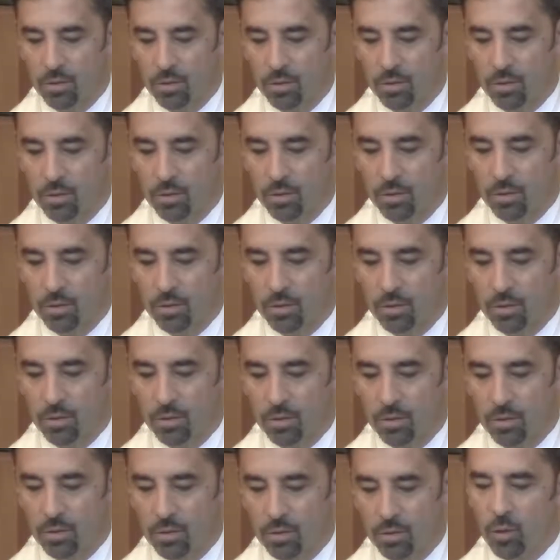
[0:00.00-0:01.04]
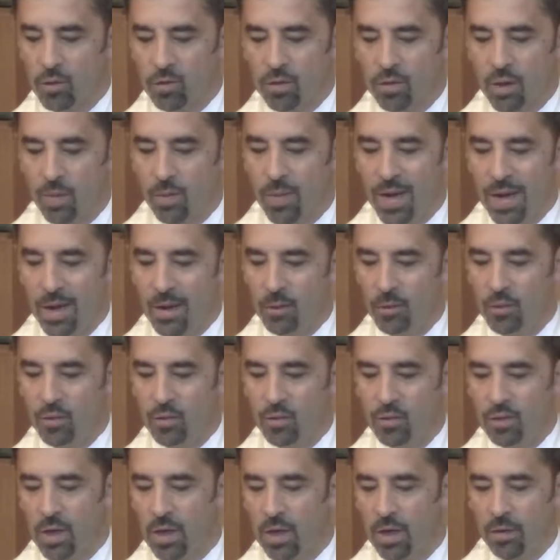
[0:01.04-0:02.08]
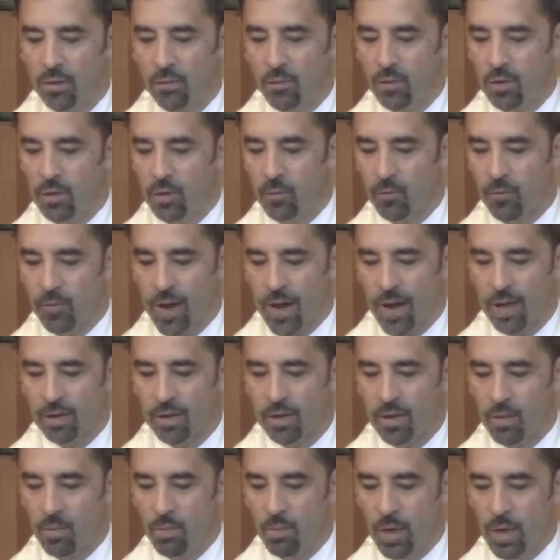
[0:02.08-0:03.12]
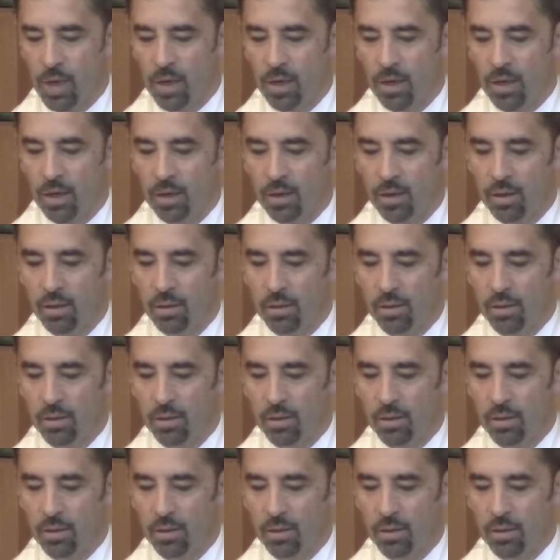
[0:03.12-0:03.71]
or that we were somehow safe in the fact that many,